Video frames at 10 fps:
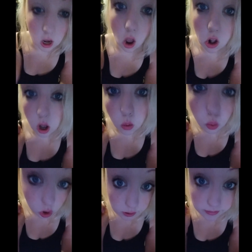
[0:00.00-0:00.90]
Knock
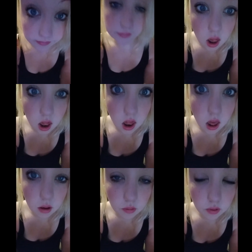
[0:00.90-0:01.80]
on wood.
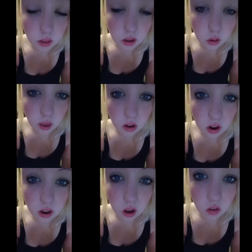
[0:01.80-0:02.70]
feeling okay
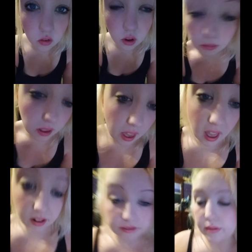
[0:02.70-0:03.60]
right now. Here's my cat.